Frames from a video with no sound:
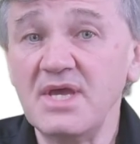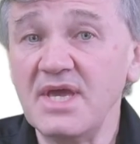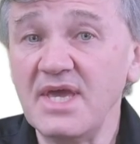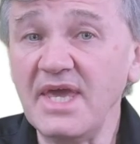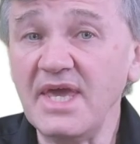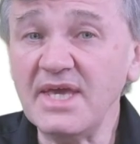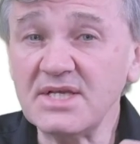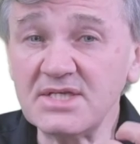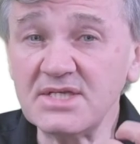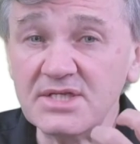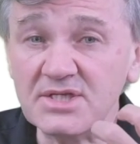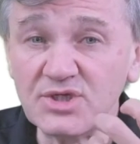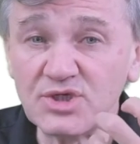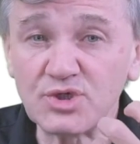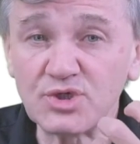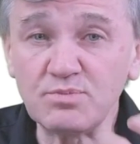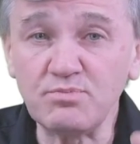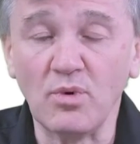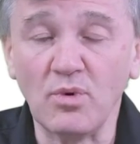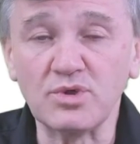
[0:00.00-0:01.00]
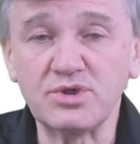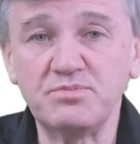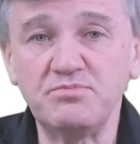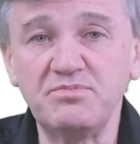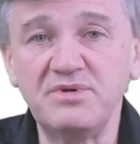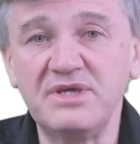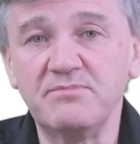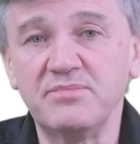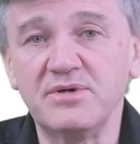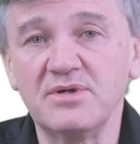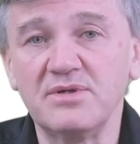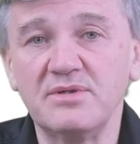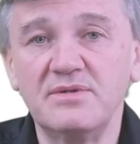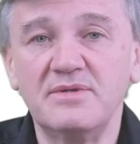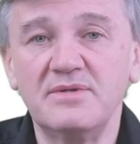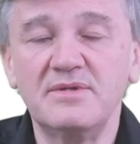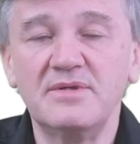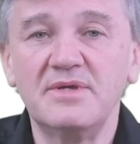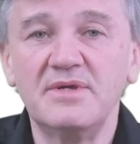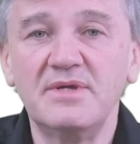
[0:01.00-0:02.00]
excellent sports people,
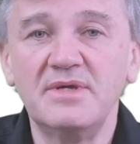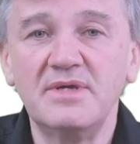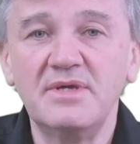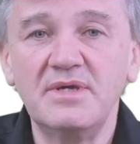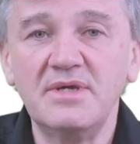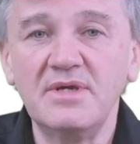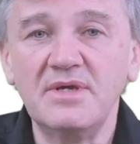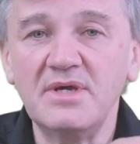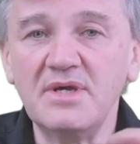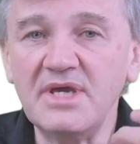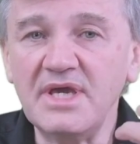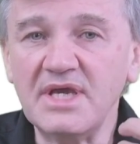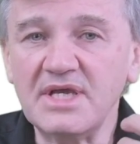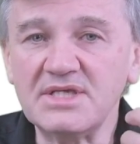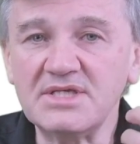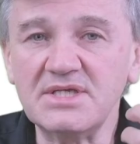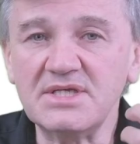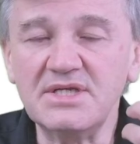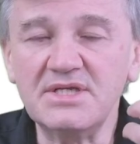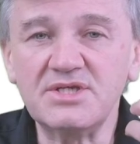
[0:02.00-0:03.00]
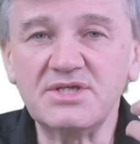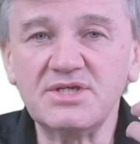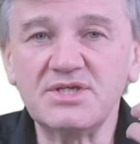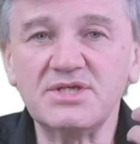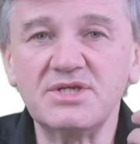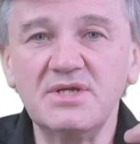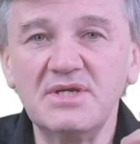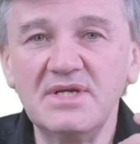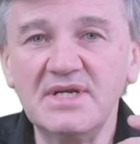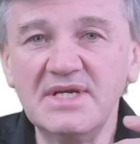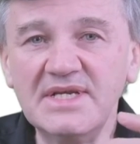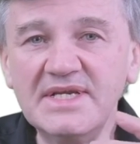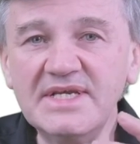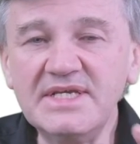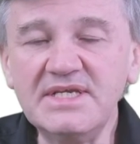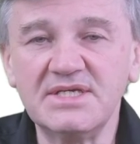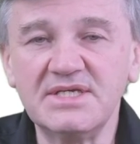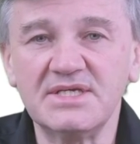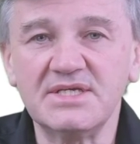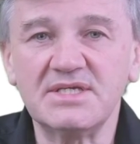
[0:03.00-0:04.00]
excellent
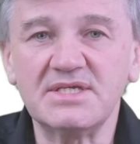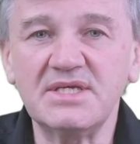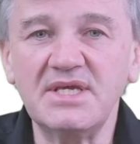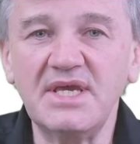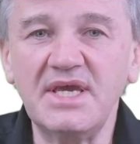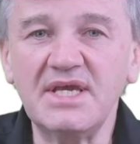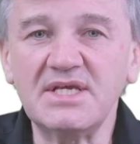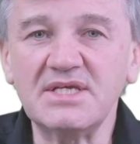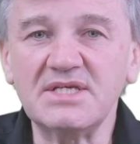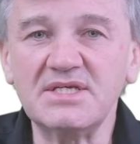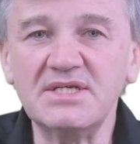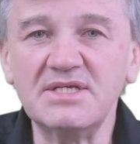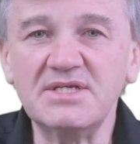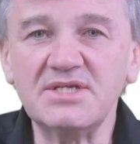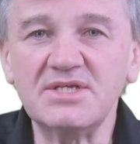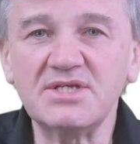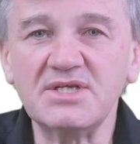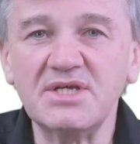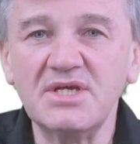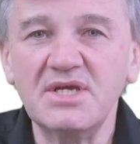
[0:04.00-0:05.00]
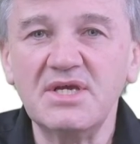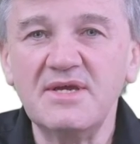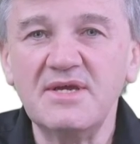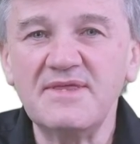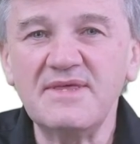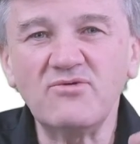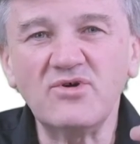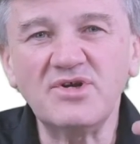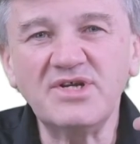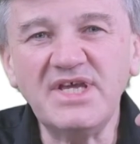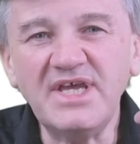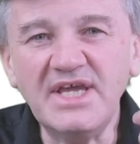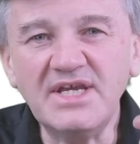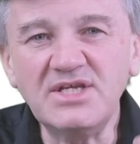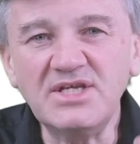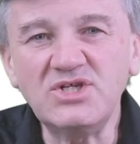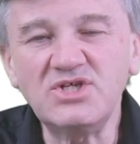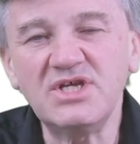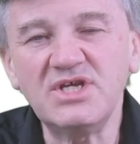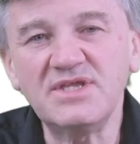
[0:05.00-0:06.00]
leaders, excellent, they've got
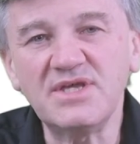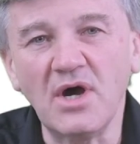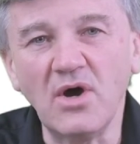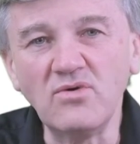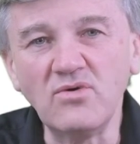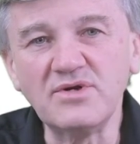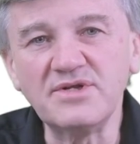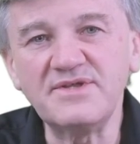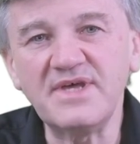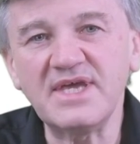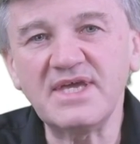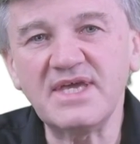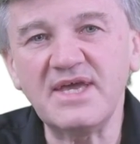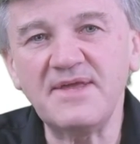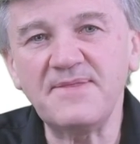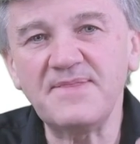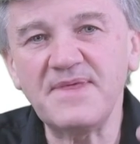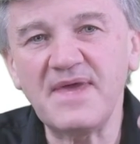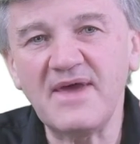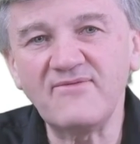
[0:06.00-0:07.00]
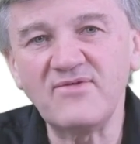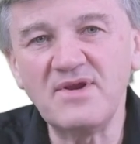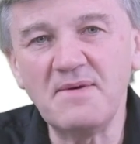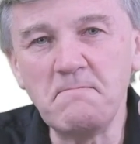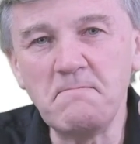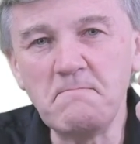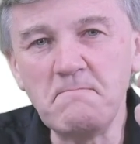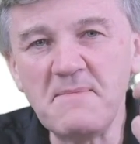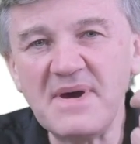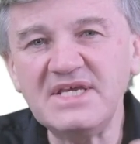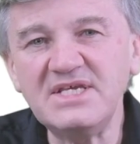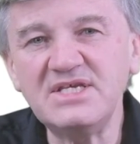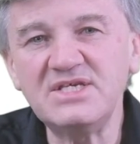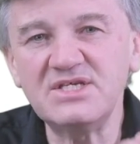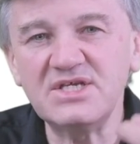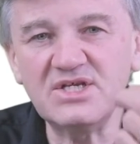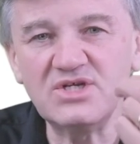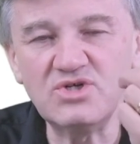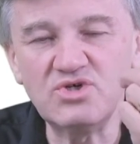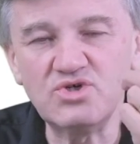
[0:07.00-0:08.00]
energy. The older they get, they have an
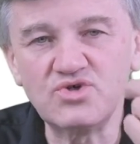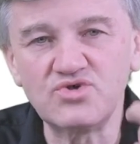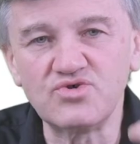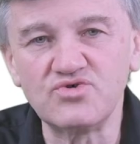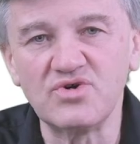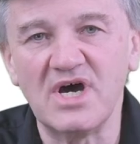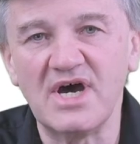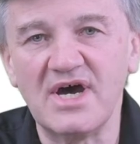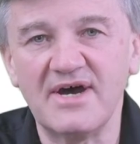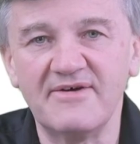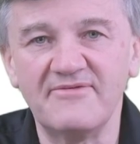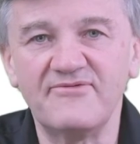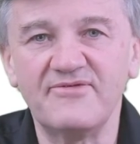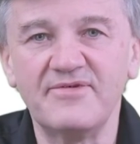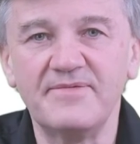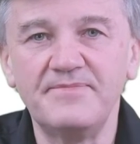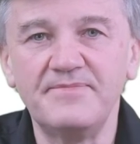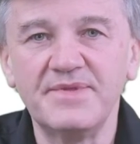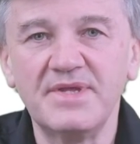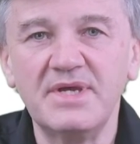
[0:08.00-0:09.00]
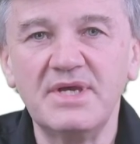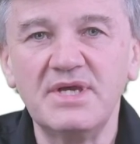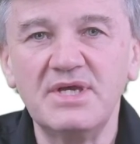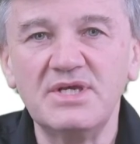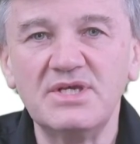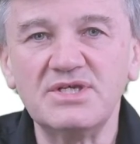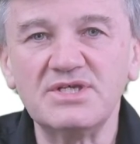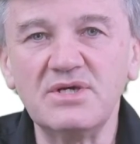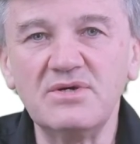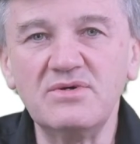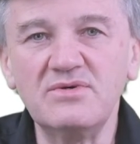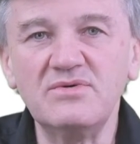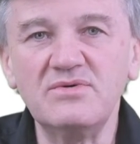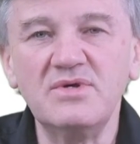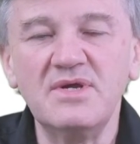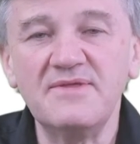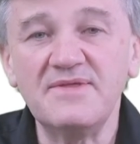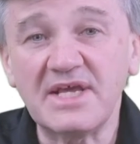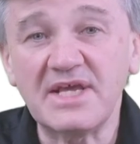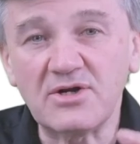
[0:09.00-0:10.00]
amazing drive. So
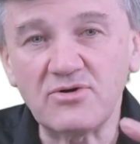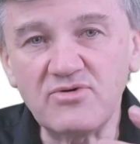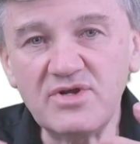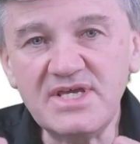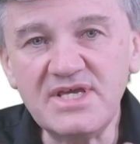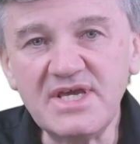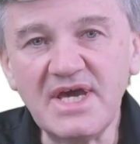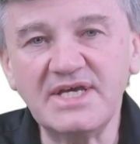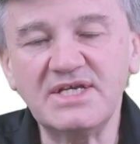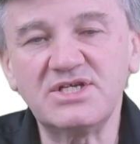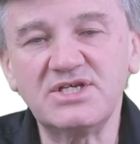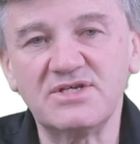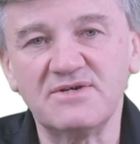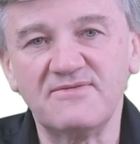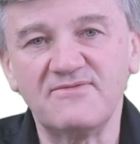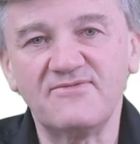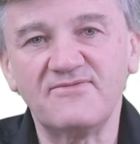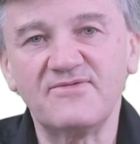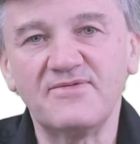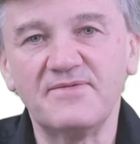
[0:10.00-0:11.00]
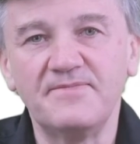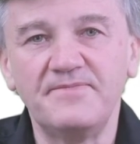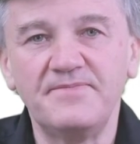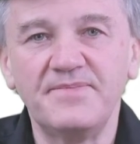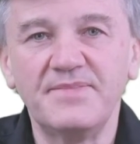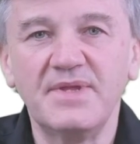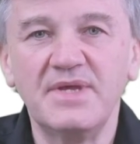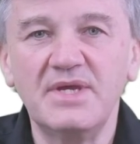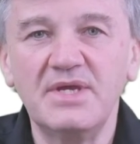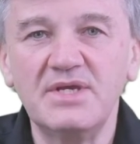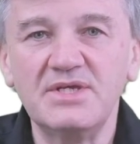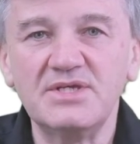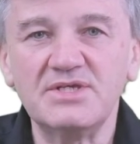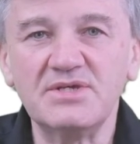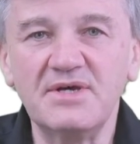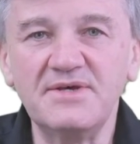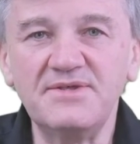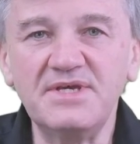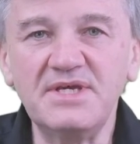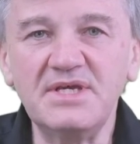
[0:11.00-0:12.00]
they're creative. So
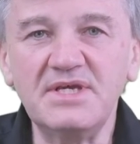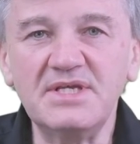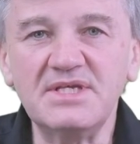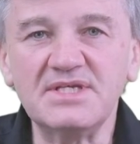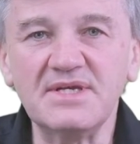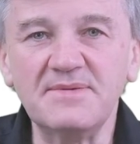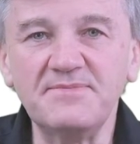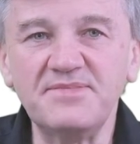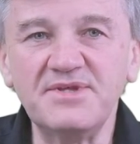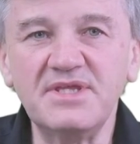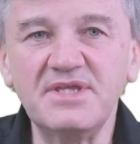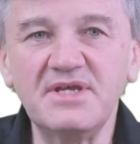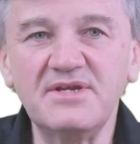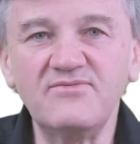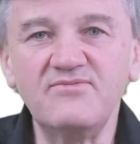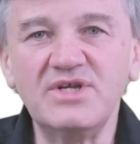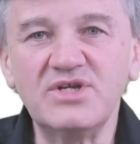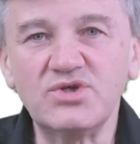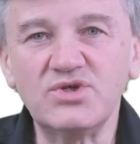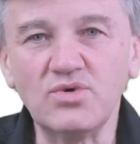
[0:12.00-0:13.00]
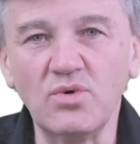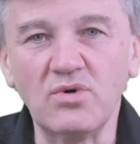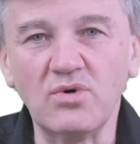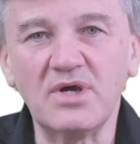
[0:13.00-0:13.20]
I think it's something that if we talk